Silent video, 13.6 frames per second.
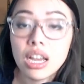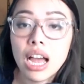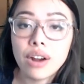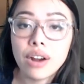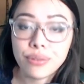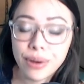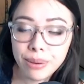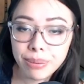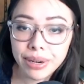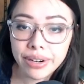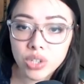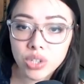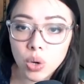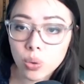Our
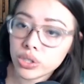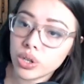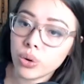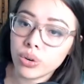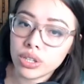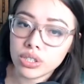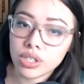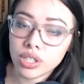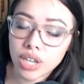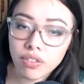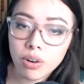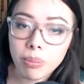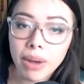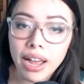grandparents always told us to
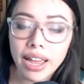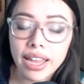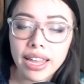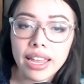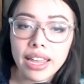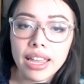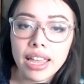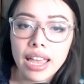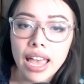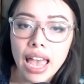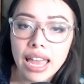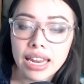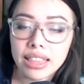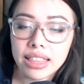never buy
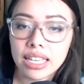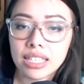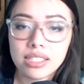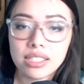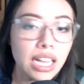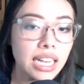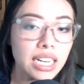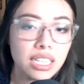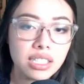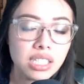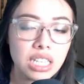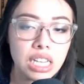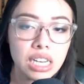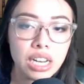anything sight
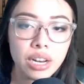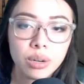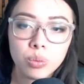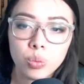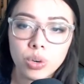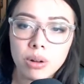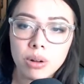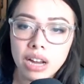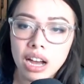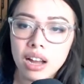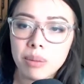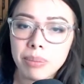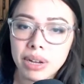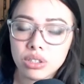unseen, and we're
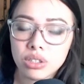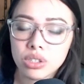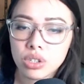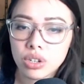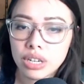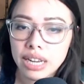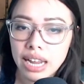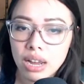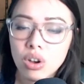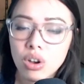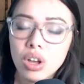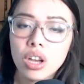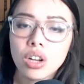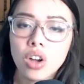not about to start now.
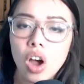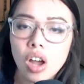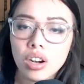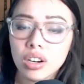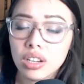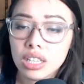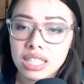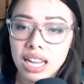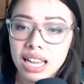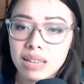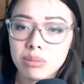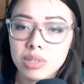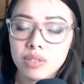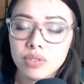Gone are the
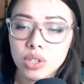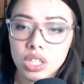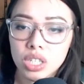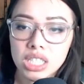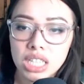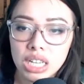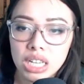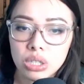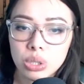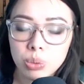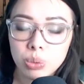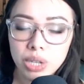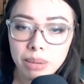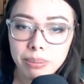times of yard sales.
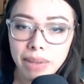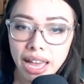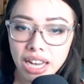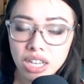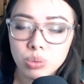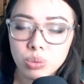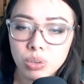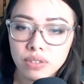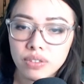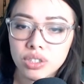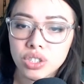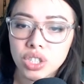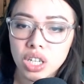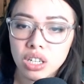We can manage whatever
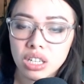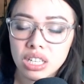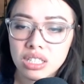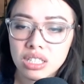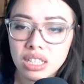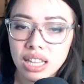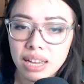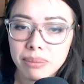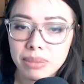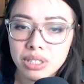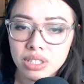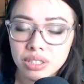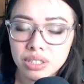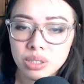junk is in that
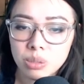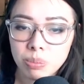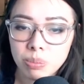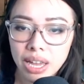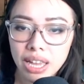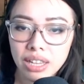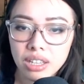mysterious bag.